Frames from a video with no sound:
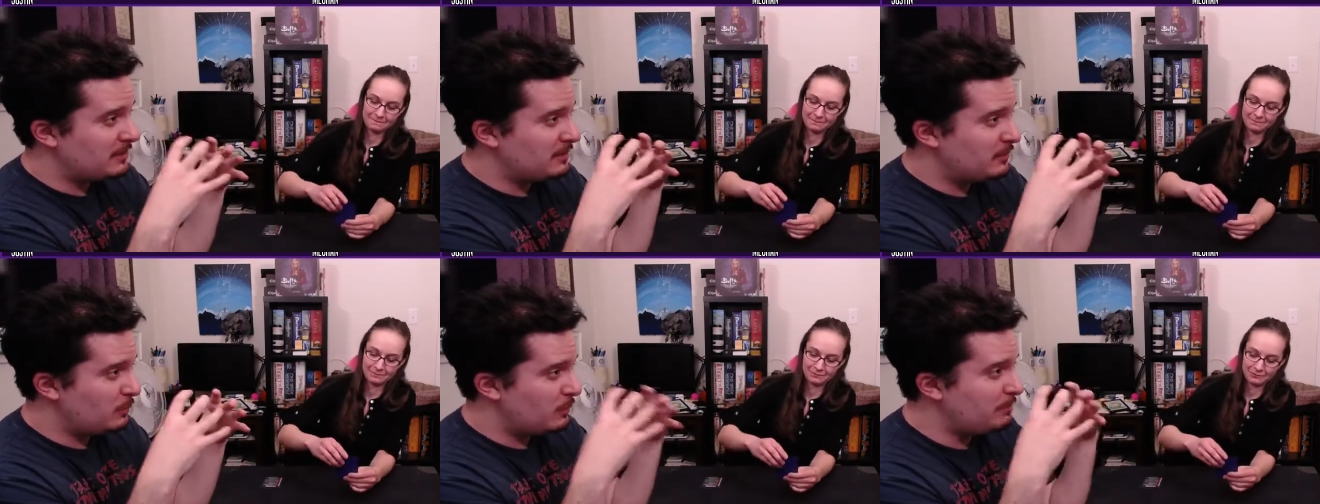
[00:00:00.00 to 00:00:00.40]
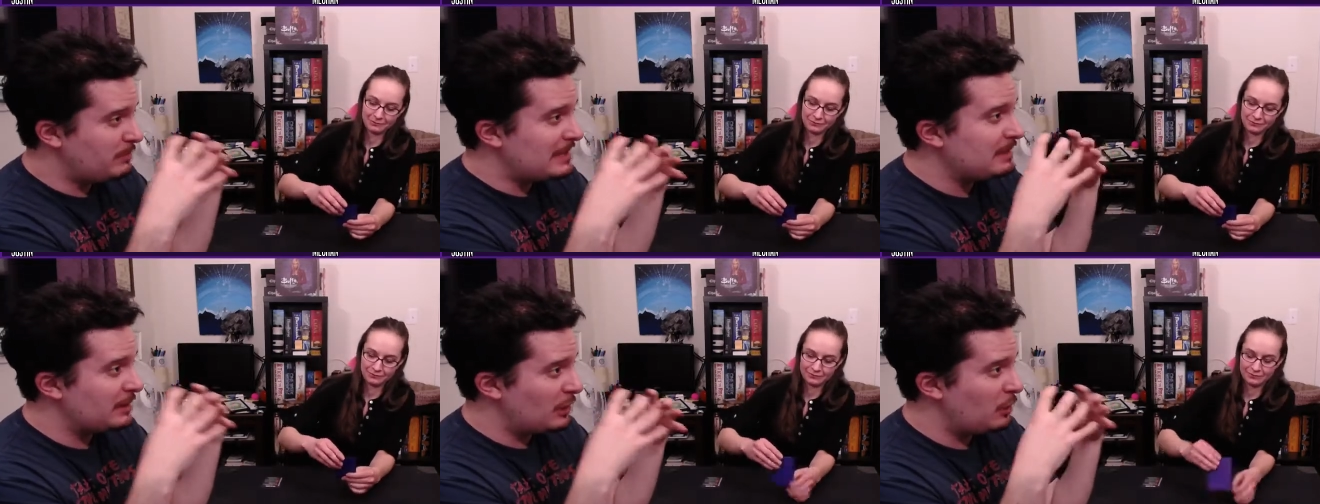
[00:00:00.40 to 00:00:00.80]
Speaker 1: We beat
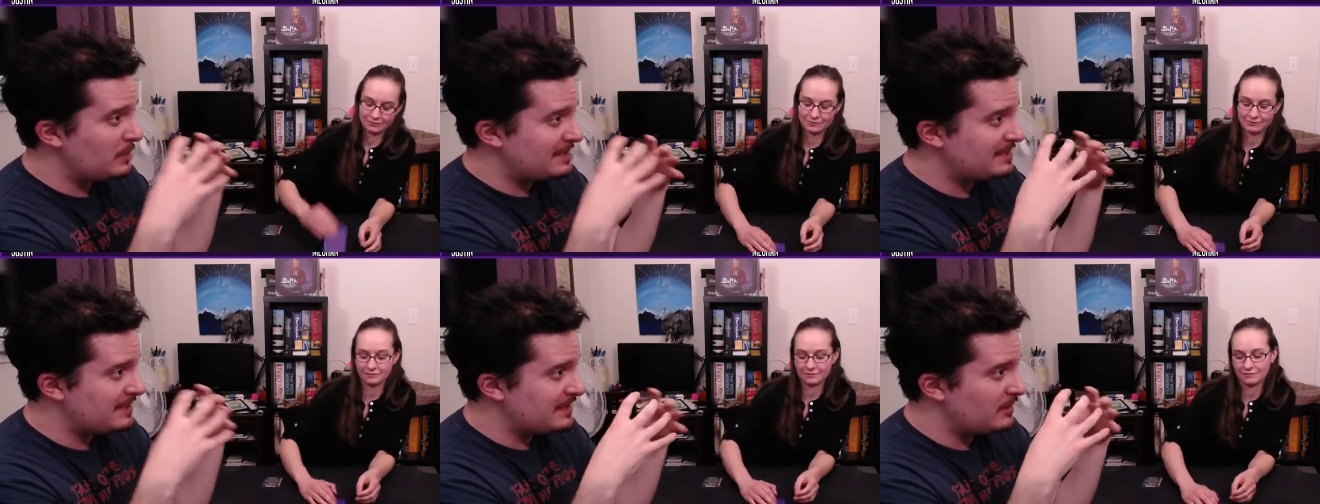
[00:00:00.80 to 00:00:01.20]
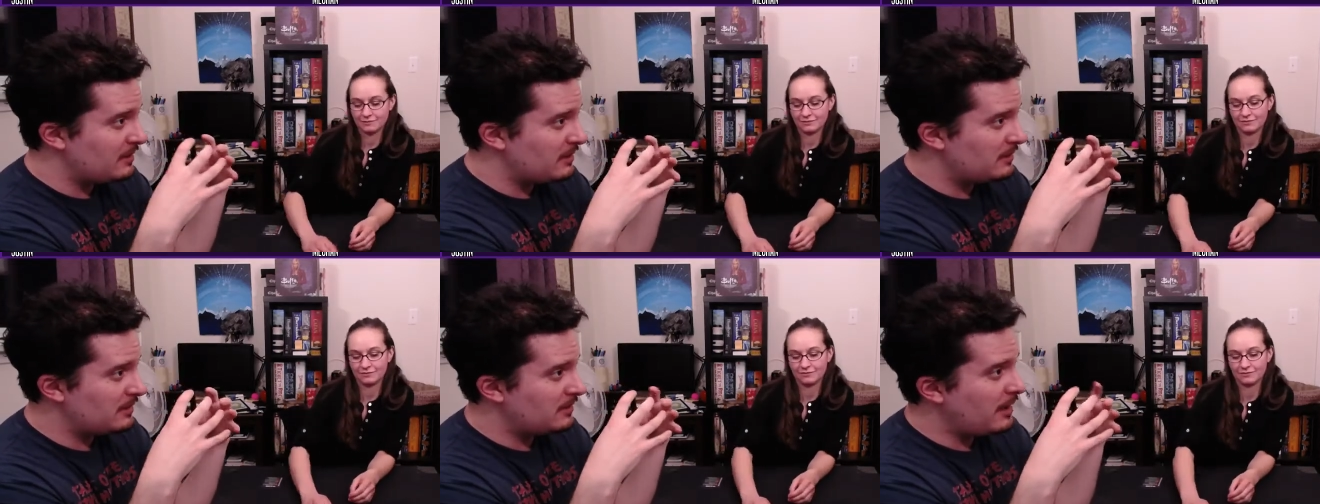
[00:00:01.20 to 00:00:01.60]
the lowest tier.
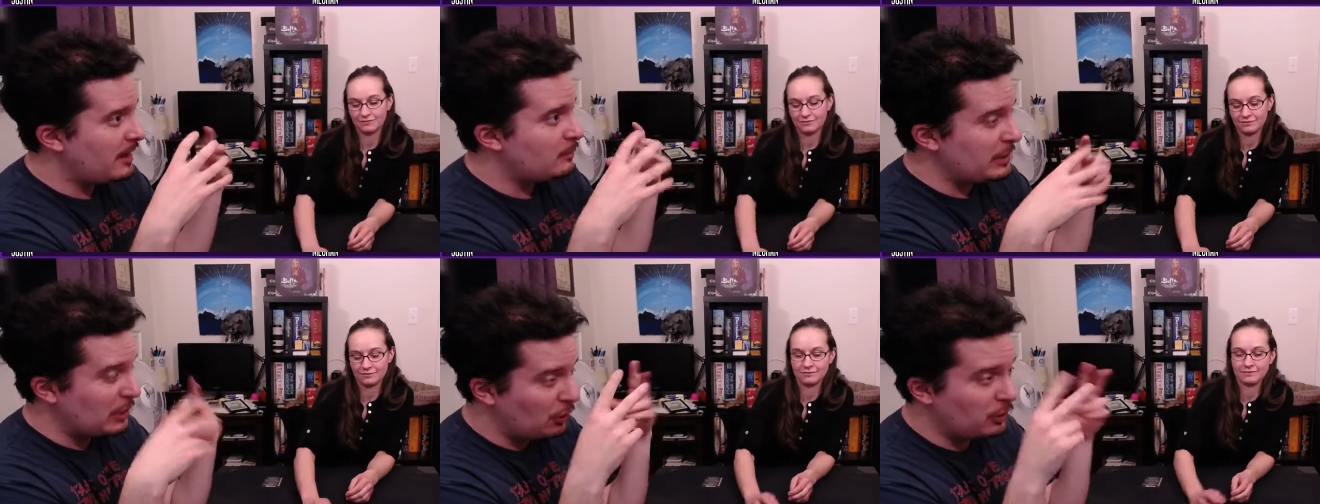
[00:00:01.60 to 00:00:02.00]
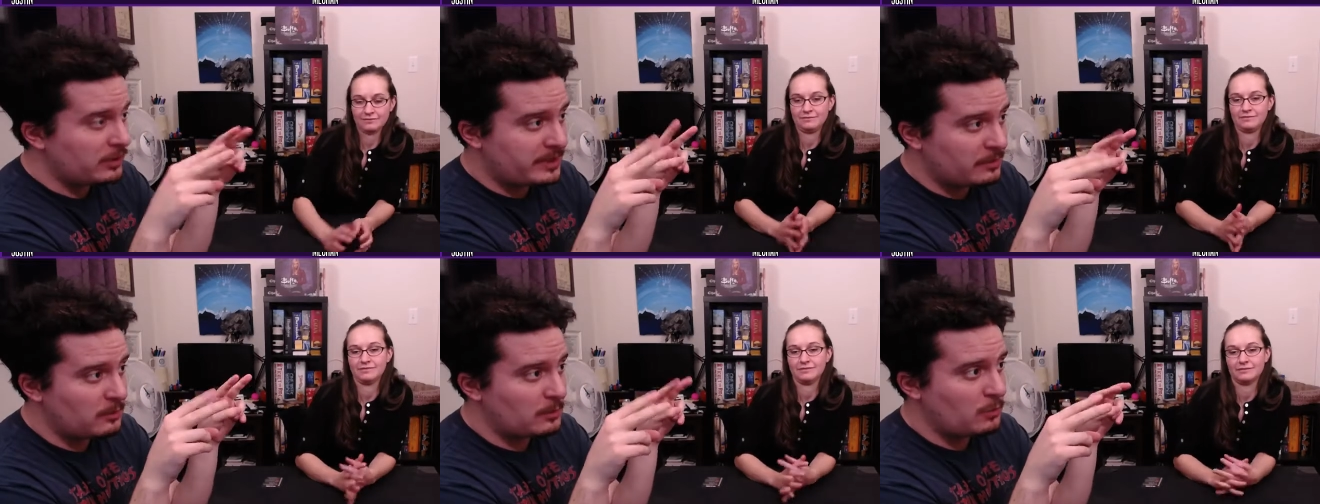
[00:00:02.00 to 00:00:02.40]
Yeah. And we earned the
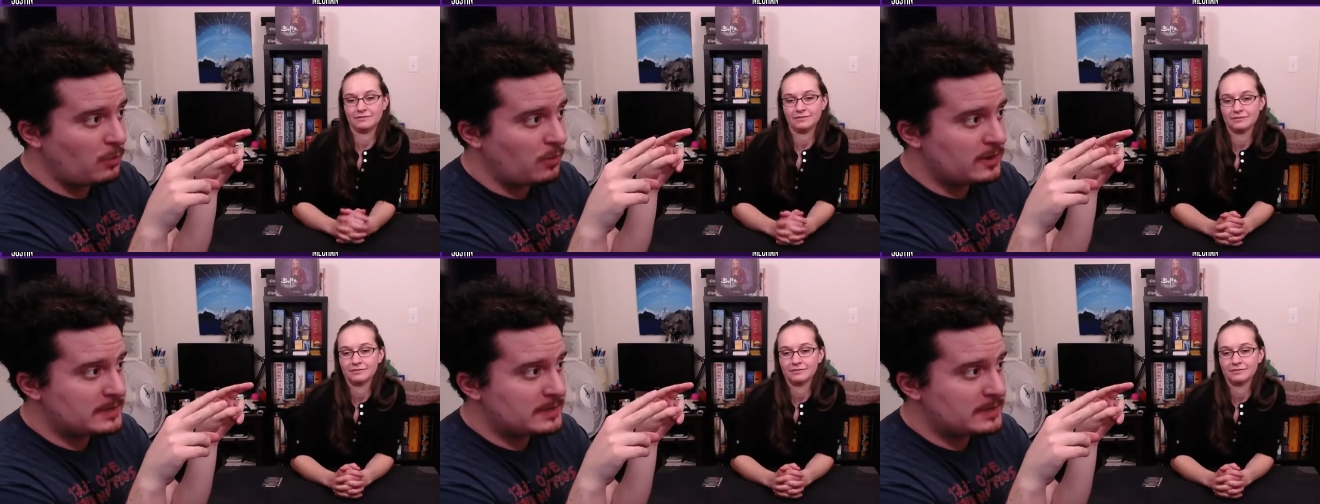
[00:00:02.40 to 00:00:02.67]
rewards,